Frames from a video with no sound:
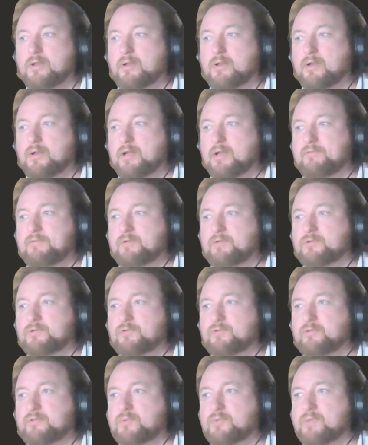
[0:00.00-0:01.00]
I found the
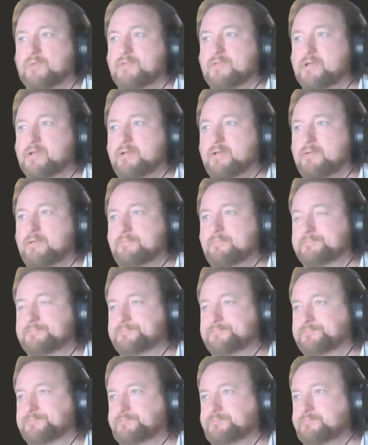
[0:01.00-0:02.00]
right square for the knight.
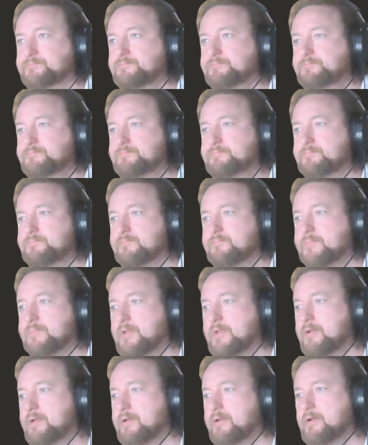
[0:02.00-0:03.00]

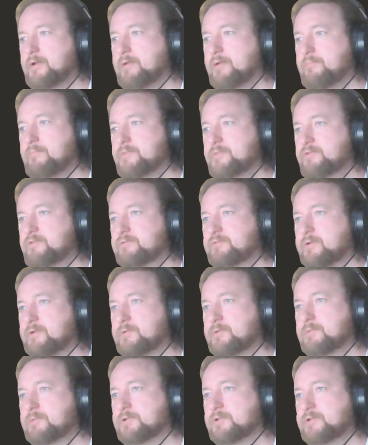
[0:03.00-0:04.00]
This is now a
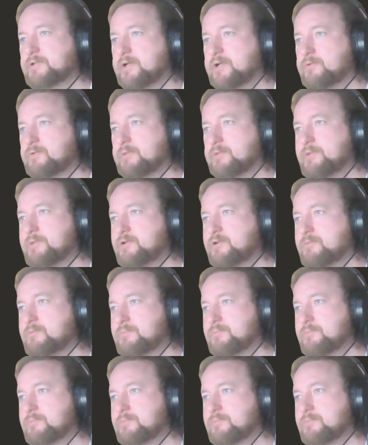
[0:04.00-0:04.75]
double attack on the bishop.